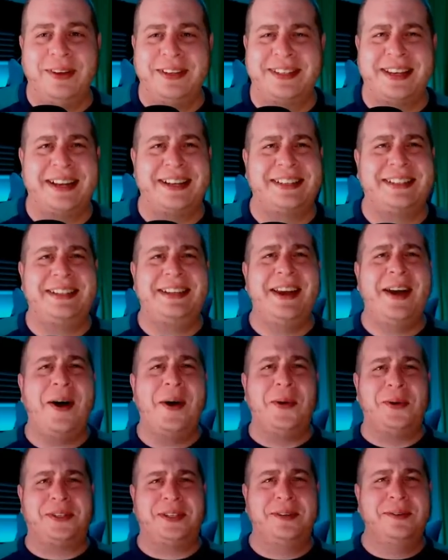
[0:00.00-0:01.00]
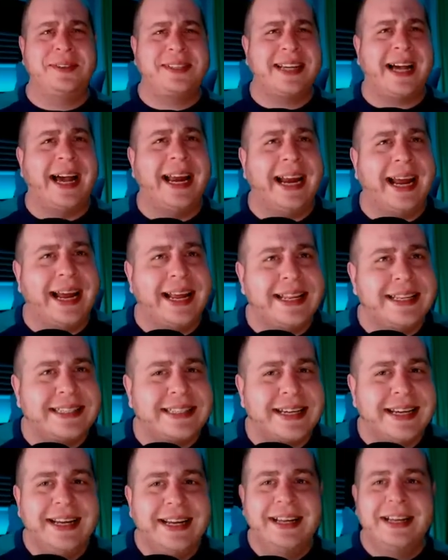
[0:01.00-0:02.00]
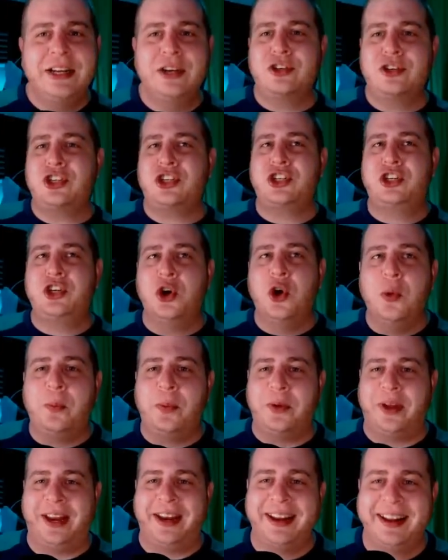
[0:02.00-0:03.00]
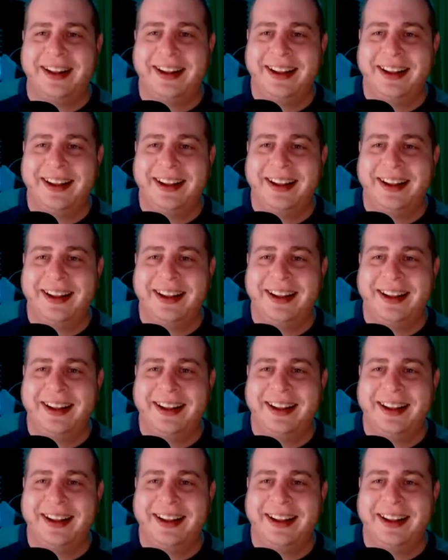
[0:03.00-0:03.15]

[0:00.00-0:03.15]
He's like, yo, 2 tight ends? You're stupid.